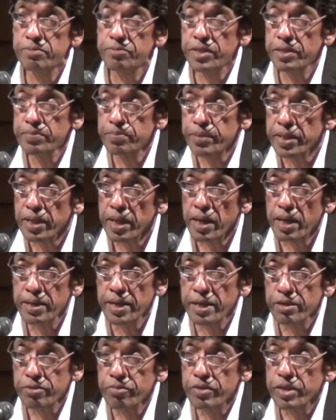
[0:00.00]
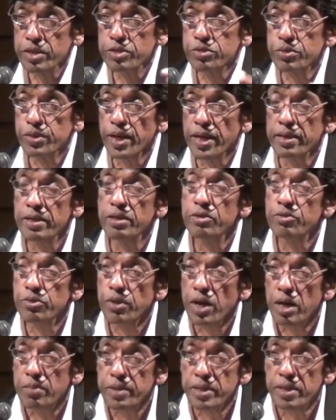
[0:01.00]
We bring our networks together to
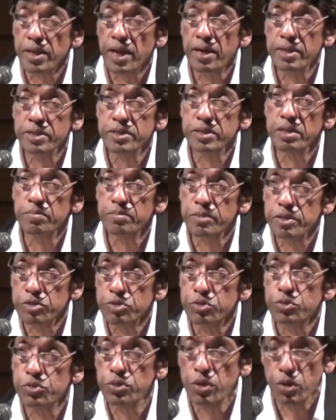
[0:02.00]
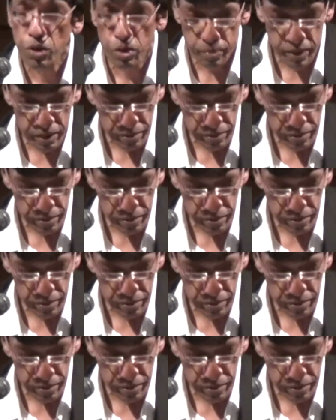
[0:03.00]
come in large numbers to lobby,